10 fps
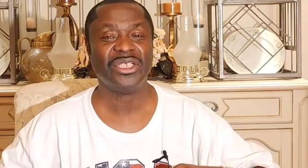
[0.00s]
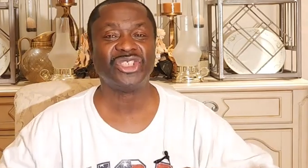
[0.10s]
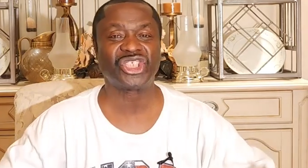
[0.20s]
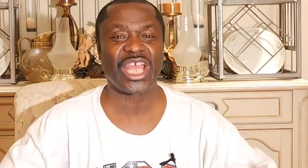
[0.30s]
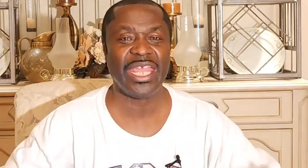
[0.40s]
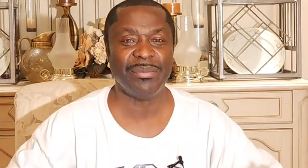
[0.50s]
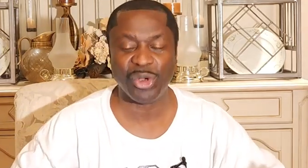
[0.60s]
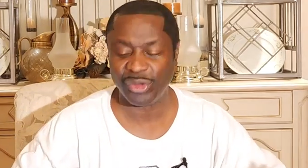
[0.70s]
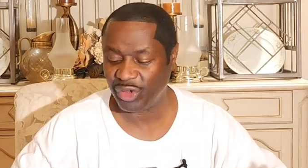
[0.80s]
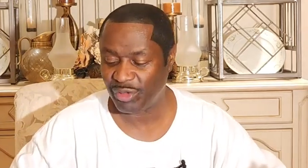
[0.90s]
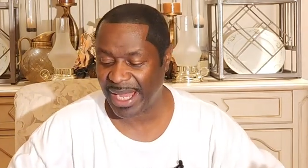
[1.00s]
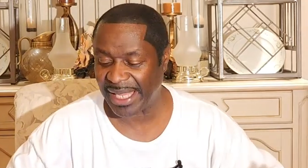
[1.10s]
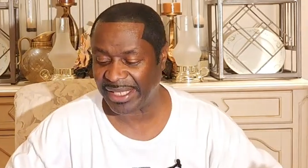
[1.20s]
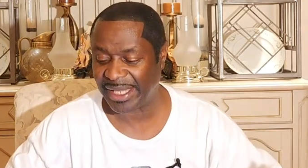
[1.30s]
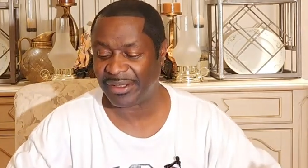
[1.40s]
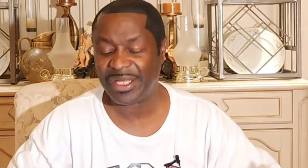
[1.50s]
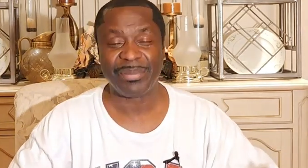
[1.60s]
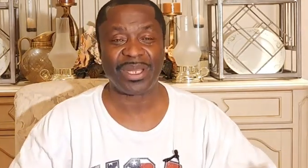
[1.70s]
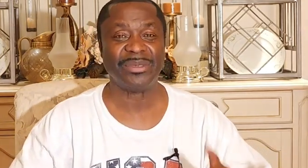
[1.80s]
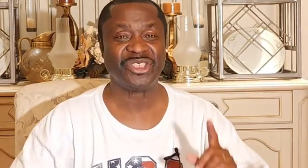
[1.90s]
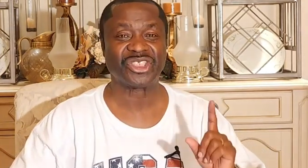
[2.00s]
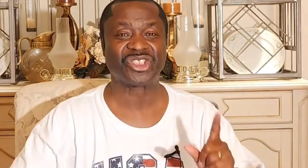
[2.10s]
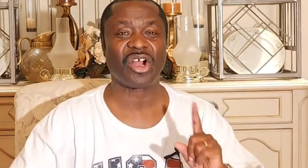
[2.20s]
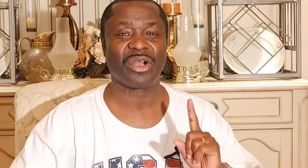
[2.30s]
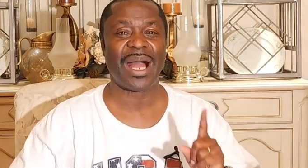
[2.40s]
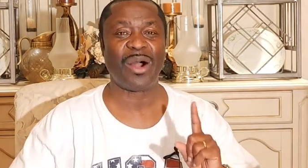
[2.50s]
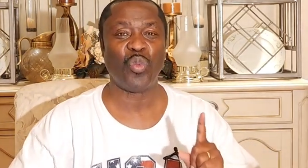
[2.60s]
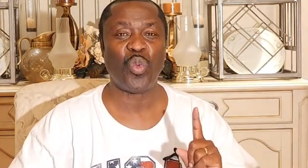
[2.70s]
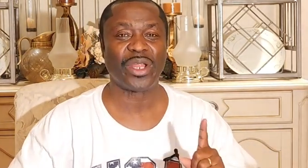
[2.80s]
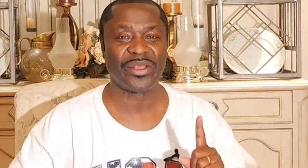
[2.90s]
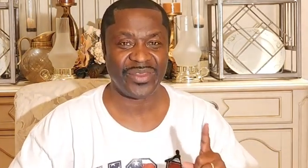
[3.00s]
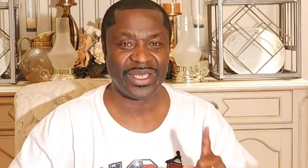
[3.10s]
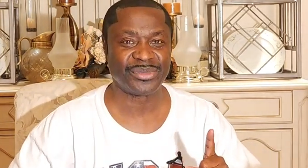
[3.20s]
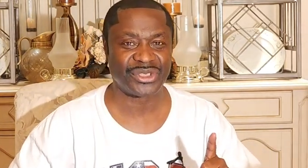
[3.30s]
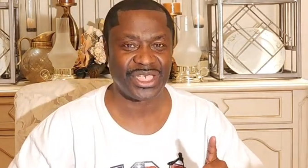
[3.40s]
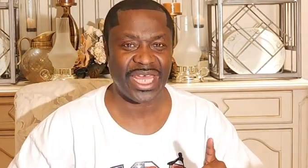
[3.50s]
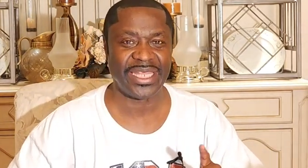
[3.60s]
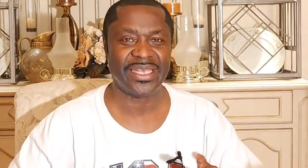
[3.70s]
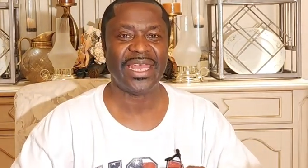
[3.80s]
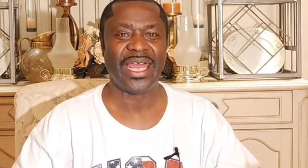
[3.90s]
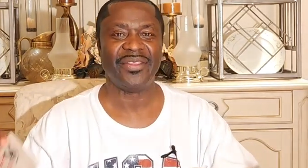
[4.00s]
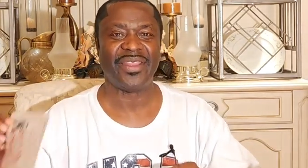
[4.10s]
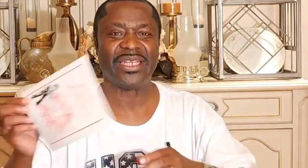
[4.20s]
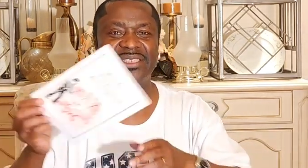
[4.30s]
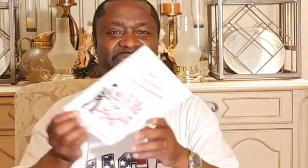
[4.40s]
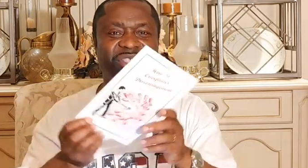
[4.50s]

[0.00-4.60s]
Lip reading: shame on you by now. But I'm going to just talk about one of them tonight. And that is this